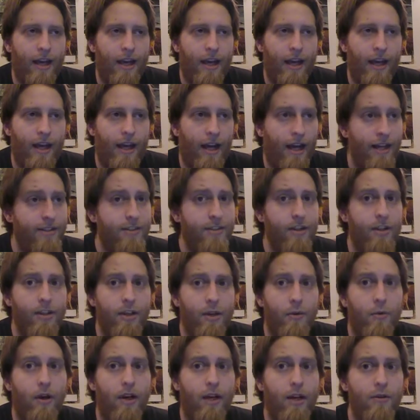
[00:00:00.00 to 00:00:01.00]
And I tell
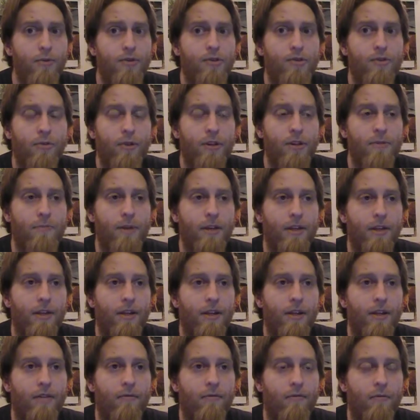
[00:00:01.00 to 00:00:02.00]
you what, it was creepy
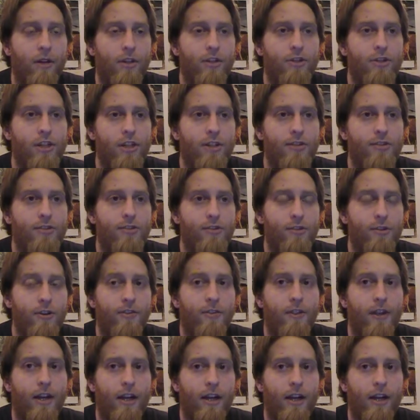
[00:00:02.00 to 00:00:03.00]
when she
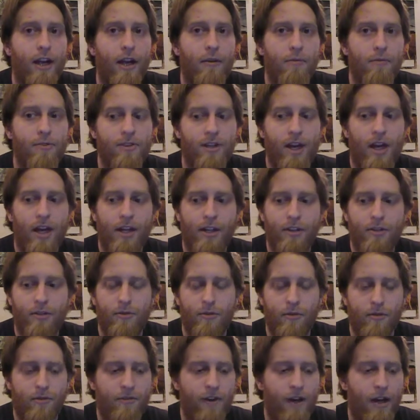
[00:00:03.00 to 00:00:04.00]
stood there and was talking to
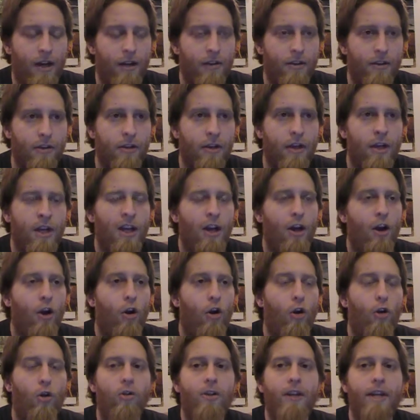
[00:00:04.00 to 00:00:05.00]
her father,
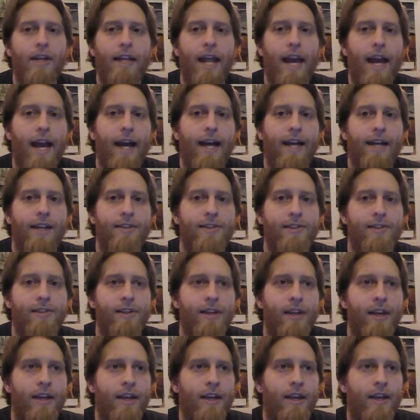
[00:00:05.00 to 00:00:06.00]
holding an axe.
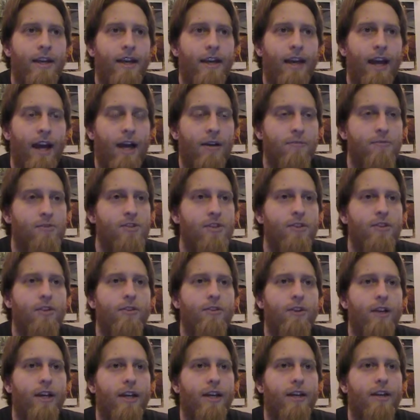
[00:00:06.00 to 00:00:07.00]
I'm sitting there
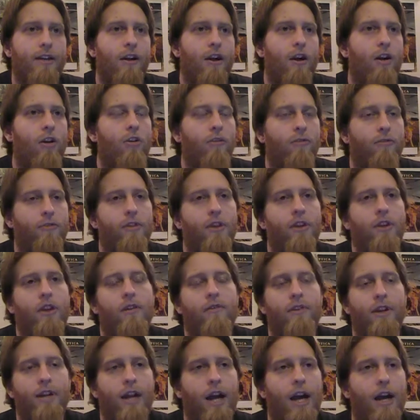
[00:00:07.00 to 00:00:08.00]
like, oh, for the
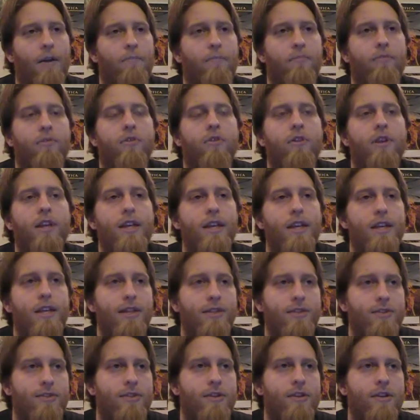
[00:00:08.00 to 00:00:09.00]
love of God,
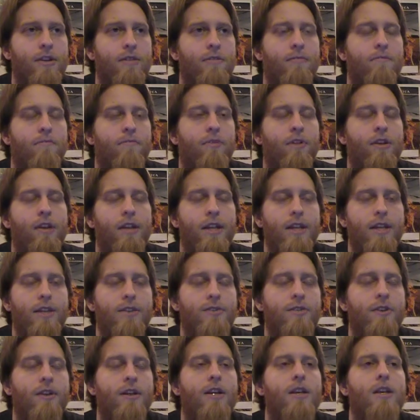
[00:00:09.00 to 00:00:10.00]
please,
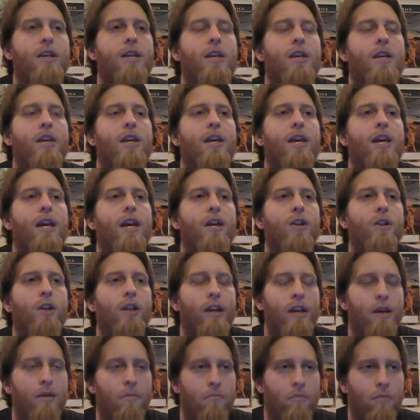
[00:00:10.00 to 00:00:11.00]
please, kill
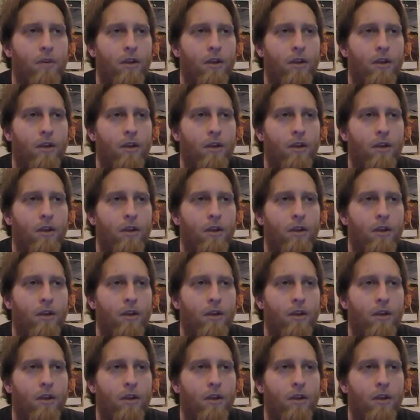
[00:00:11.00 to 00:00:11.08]
him.